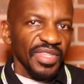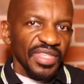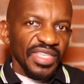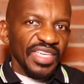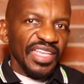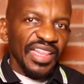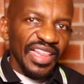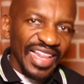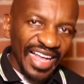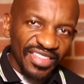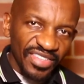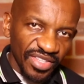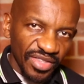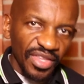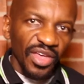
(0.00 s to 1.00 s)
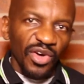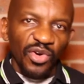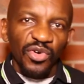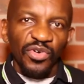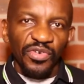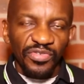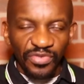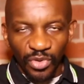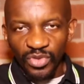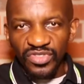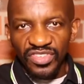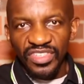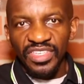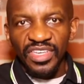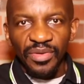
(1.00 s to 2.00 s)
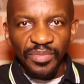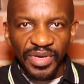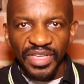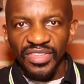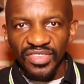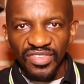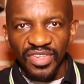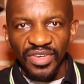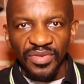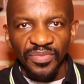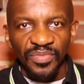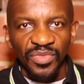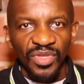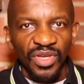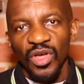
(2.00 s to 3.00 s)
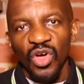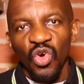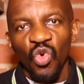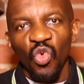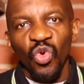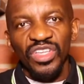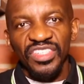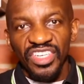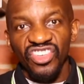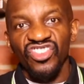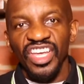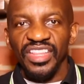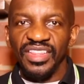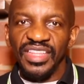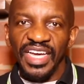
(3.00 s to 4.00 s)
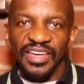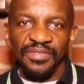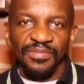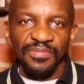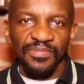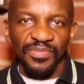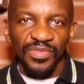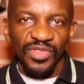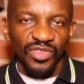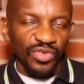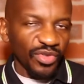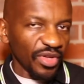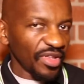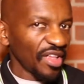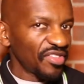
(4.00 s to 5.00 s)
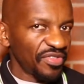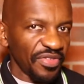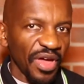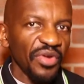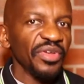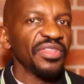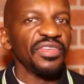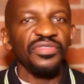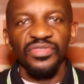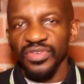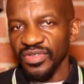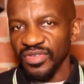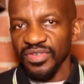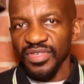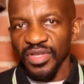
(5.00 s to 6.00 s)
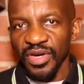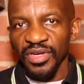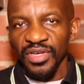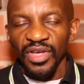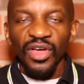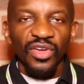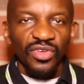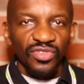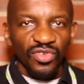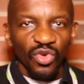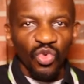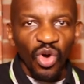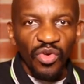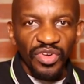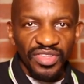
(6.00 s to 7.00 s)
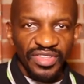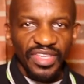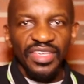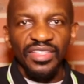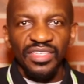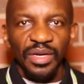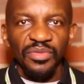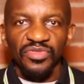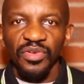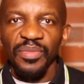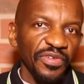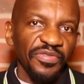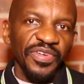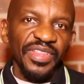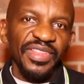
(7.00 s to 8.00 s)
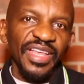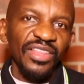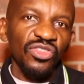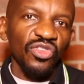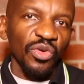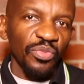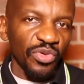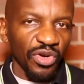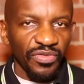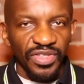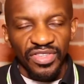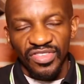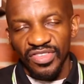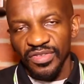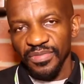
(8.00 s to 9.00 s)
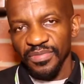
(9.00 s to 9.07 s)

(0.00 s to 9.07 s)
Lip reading: In Latin, 40 means quadrigenta. So, that's very different, So quarantine comes from the Veneto province.